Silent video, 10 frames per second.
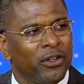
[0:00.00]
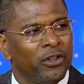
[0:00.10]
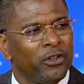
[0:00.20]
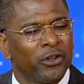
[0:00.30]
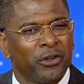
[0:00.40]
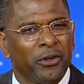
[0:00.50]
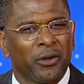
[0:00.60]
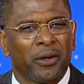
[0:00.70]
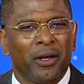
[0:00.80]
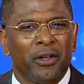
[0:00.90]

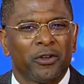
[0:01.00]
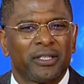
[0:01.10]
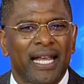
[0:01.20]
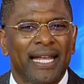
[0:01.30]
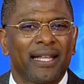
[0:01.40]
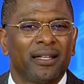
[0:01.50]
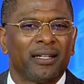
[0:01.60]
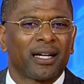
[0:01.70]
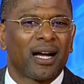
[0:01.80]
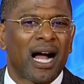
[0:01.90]
you're taking
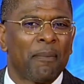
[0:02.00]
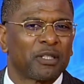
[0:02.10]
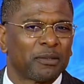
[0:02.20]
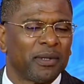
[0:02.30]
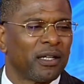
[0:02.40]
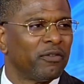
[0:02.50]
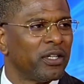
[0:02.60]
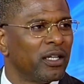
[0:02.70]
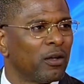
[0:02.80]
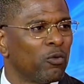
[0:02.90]
an accomplishment of a
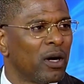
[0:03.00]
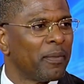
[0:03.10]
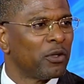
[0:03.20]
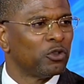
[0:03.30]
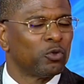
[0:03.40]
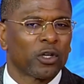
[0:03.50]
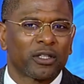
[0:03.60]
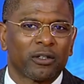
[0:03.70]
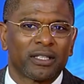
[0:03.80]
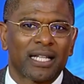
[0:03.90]
young woman who's worked
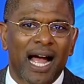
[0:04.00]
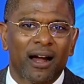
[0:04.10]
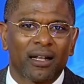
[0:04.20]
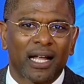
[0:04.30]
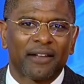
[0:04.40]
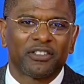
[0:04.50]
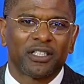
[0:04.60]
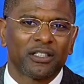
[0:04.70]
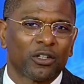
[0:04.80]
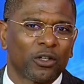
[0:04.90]
their entire life,
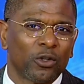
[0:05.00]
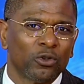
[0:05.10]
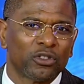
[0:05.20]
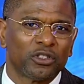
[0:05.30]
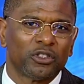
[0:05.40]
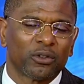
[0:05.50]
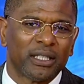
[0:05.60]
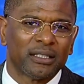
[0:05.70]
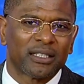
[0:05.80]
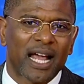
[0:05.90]
set their goals and
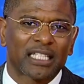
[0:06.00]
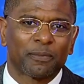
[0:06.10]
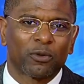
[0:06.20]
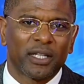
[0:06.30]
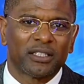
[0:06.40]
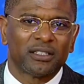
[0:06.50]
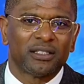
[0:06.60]
dreams and aspirations.